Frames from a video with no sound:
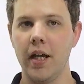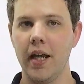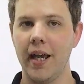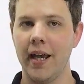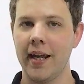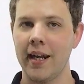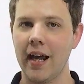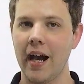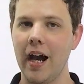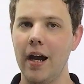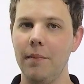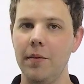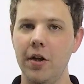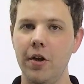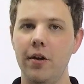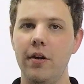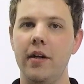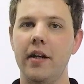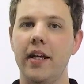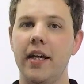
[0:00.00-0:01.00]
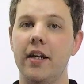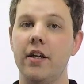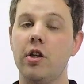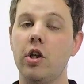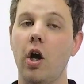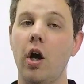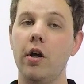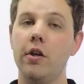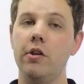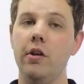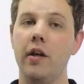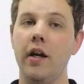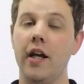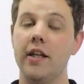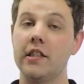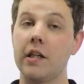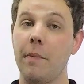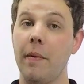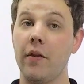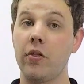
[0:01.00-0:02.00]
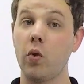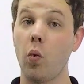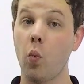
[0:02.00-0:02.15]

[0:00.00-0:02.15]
And I'm here today to talk to you guys about the